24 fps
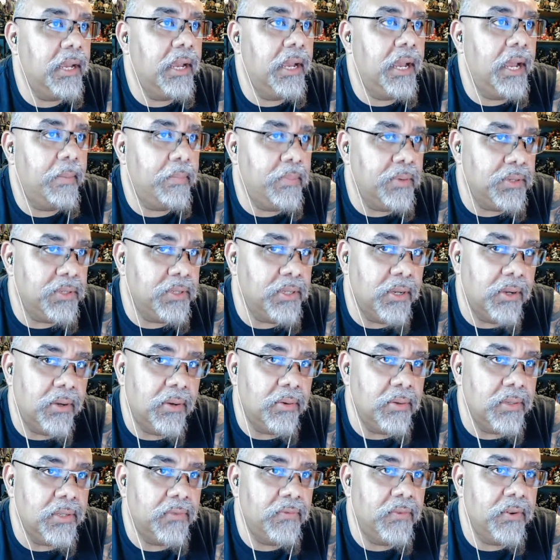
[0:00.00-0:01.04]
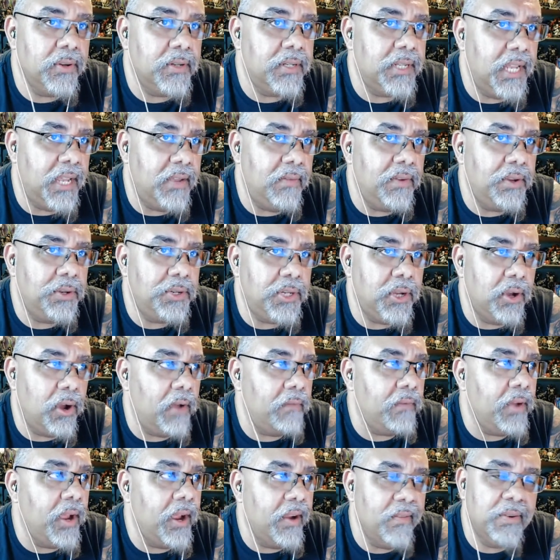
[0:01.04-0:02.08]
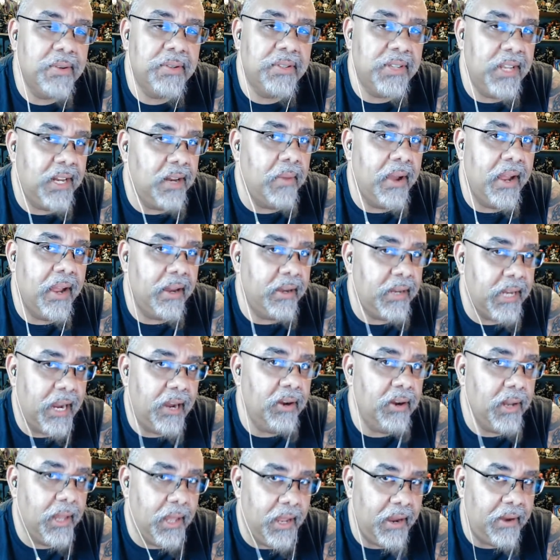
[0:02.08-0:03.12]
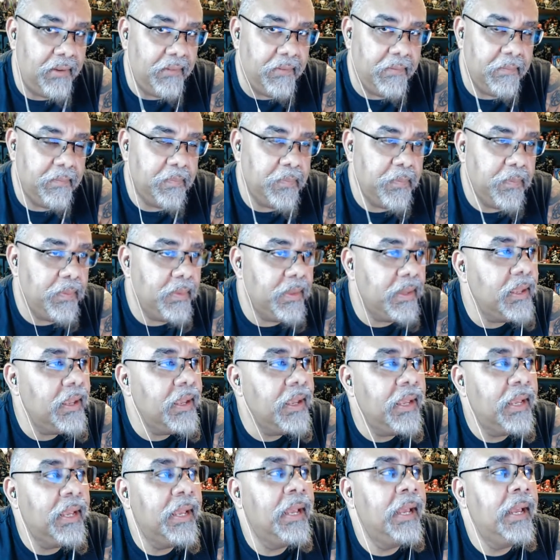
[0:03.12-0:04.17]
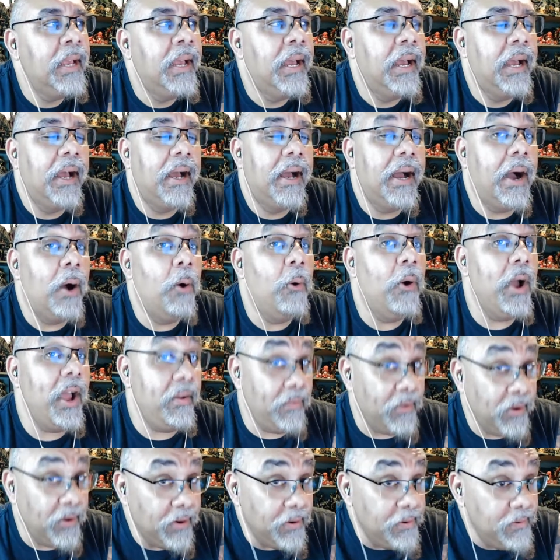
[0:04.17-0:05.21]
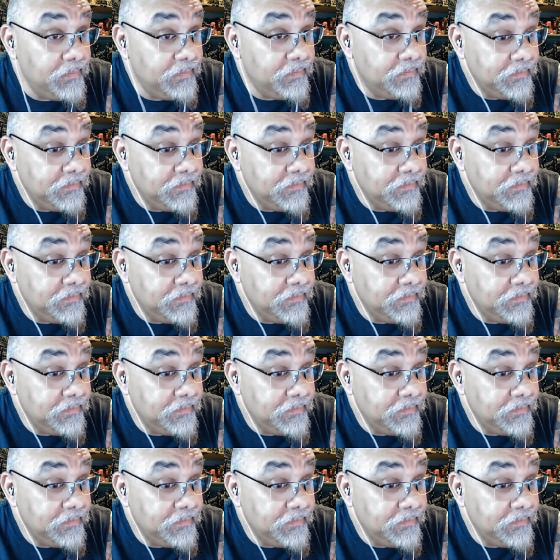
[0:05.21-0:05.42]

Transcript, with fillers: episodes for a T V show I've ever seen in my entire life. However,